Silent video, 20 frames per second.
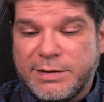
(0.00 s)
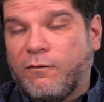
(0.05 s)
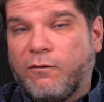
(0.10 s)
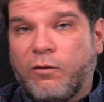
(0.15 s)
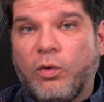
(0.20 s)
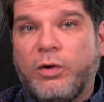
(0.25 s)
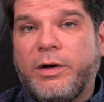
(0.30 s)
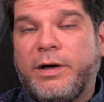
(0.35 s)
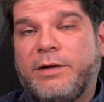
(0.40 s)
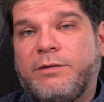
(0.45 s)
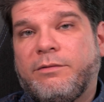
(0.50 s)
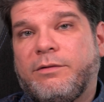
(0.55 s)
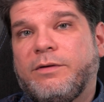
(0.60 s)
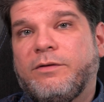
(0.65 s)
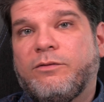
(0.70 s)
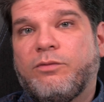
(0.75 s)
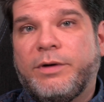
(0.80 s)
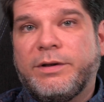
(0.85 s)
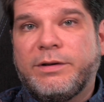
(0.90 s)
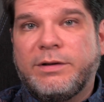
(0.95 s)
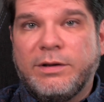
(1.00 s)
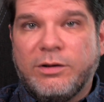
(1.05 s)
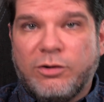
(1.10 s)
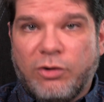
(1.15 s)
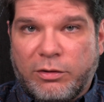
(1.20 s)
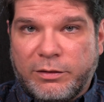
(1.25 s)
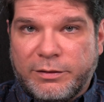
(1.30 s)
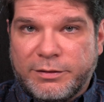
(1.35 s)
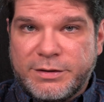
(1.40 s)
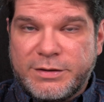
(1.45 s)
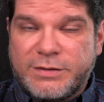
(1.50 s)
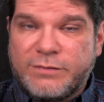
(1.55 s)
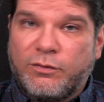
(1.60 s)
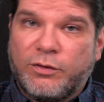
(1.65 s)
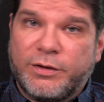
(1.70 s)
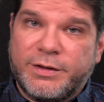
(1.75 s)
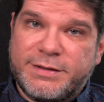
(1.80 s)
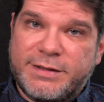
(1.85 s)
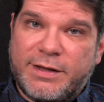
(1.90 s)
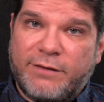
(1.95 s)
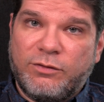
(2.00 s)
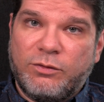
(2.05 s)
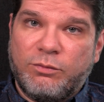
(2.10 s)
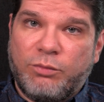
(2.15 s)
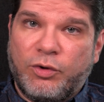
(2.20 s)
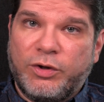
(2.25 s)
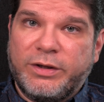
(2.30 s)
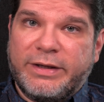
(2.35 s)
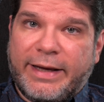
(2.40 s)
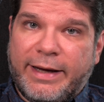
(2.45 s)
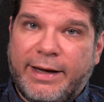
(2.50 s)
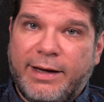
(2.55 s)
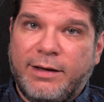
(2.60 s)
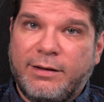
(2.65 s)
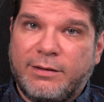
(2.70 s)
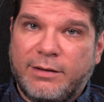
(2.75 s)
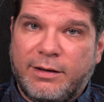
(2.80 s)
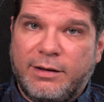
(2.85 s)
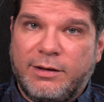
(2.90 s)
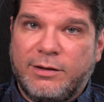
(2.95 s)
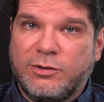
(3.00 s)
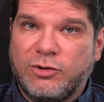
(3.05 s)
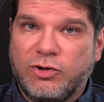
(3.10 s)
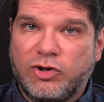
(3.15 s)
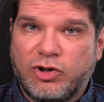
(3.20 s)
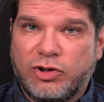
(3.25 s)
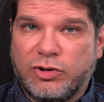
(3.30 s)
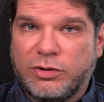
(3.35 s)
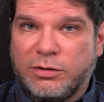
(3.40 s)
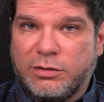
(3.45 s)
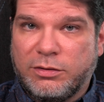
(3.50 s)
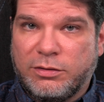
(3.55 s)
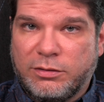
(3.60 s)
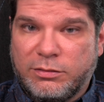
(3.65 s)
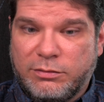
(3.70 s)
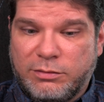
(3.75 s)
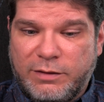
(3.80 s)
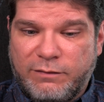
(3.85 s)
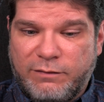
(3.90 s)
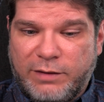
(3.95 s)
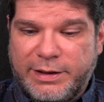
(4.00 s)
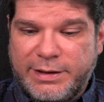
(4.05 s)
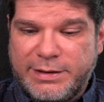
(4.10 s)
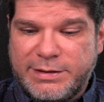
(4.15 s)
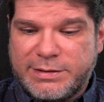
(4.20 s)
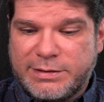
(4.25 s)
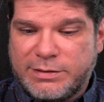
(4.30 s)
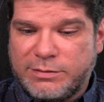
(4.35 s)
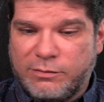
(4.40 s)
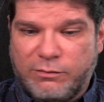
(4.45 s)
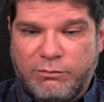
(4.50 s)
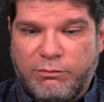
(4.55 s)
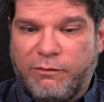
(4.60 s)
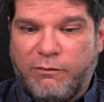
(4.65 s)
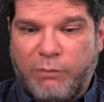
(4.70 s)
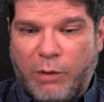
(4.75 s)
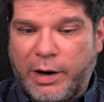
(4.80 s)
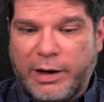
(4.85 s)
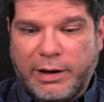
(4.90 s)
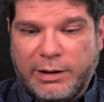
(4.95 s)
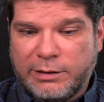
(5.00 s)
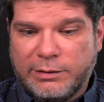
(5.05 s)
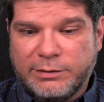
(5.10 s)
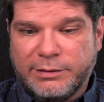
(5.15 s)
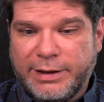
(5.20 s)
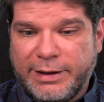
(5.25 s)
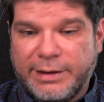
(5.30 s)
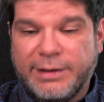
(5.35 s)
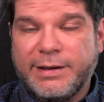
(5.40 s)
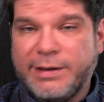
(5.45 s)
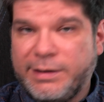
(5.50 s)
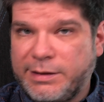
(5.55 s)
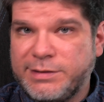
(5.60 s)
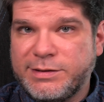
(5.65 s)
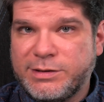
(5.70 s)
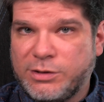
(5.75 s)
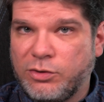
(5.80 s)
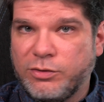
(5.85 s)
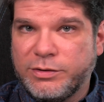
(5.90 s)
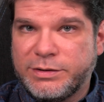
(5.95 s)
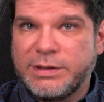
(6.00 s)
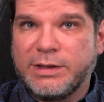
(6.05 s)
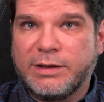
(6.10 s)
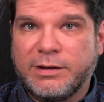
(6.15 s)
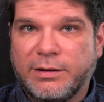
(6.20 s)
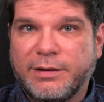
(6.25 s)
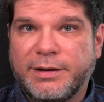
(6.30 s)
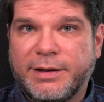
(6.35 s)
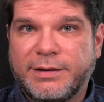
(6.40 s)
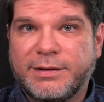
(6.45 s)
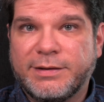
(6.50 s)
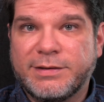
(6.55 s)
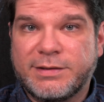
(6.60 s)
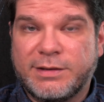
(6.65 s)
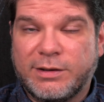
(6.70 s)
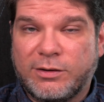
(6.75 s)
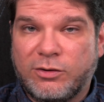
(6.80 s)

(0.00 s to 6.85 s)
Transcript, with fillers: $420 for a 7.8 inch uh, device, while it is using the latest